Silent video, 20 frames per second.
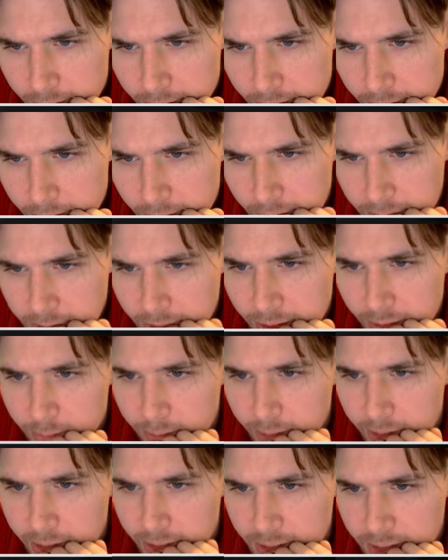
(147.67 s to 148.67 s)
because I don't
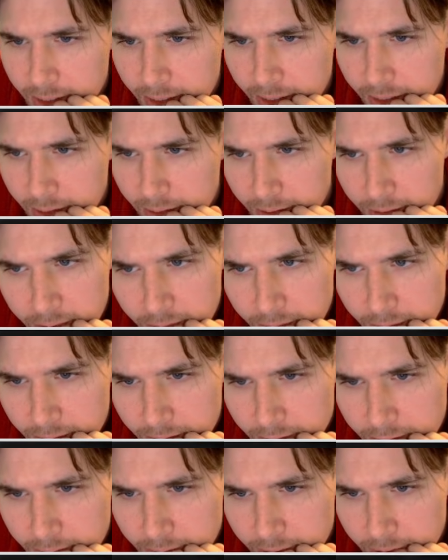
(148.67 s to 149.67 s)
want to take.
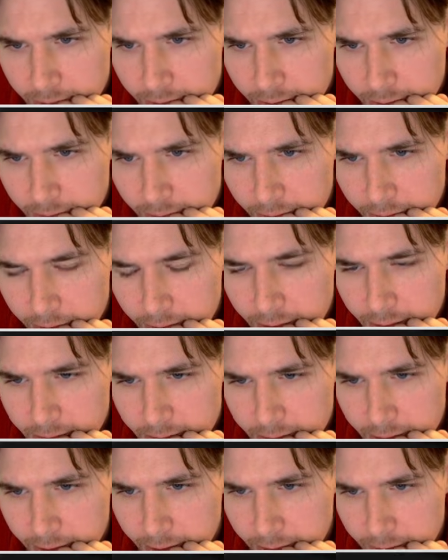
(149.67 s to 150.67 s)
Knight
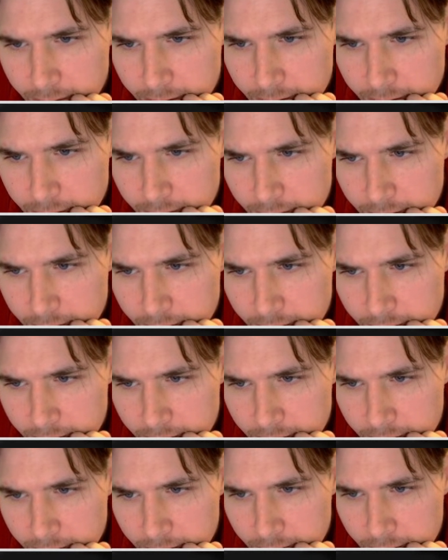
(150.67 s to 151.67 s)
takes.
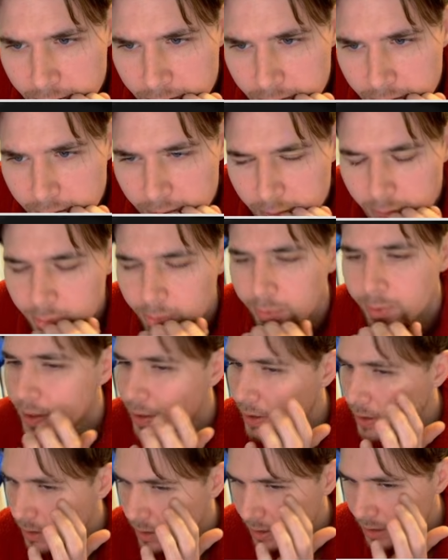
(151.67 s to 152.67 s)

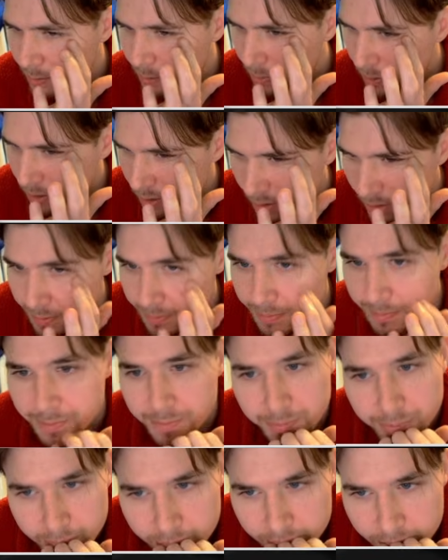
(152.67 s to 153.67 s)
Weakens this pawn.
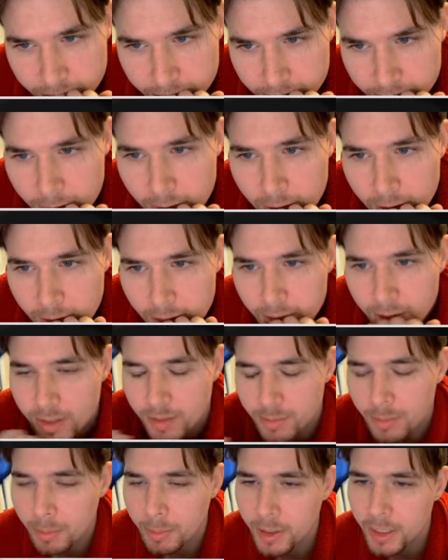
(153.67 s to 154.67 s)
So
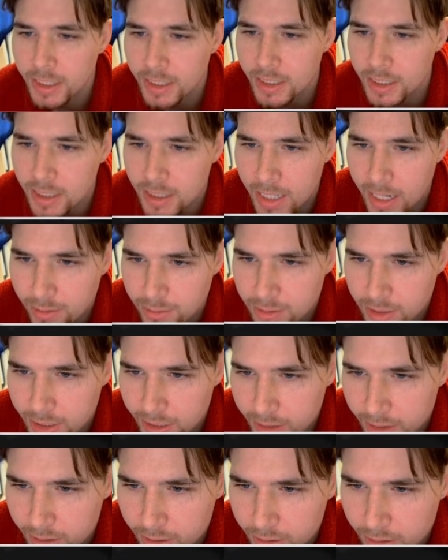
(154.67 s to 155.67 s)
maybe I need to now
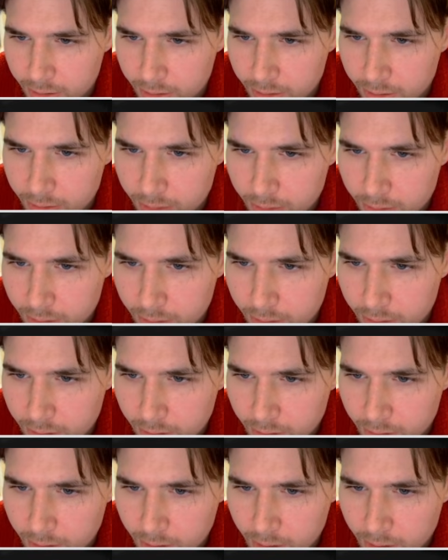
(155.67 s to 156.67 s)
take
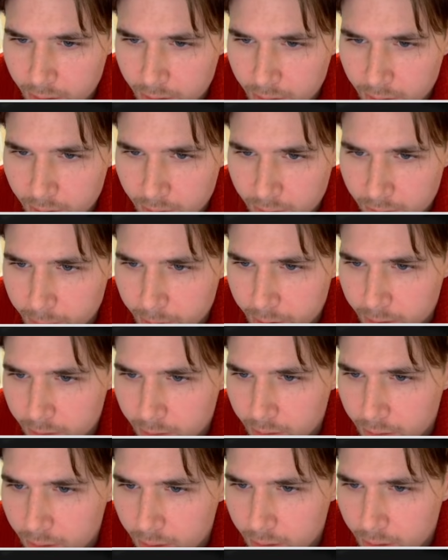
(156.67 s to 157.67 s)
here,
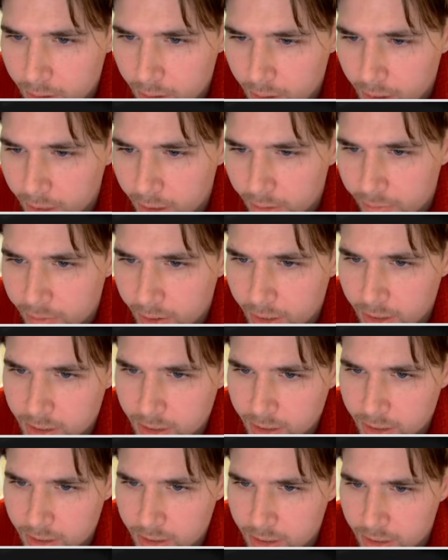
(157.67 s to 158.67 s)
and if knight
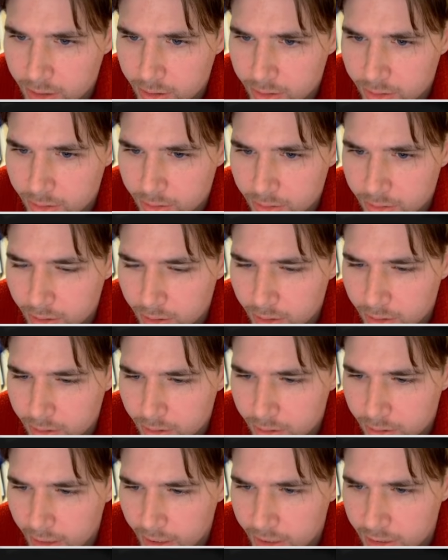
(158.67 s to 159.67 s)
takes here,
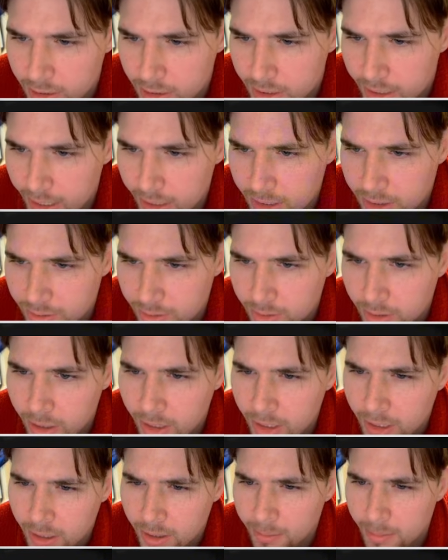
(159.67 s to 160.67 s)
I just castle.
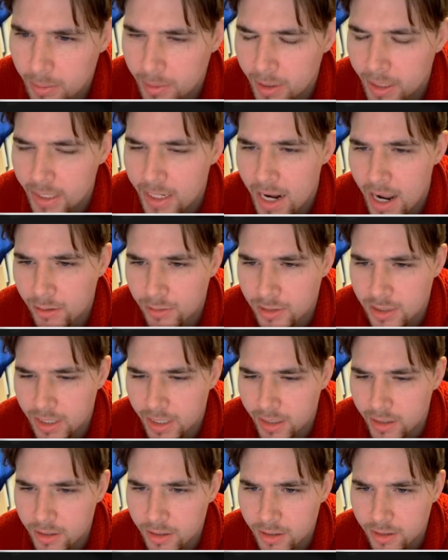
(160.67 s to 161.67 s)
Maybe I now
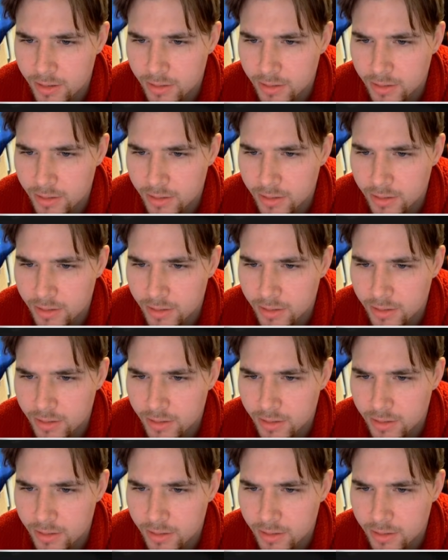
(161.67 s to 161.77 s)
take,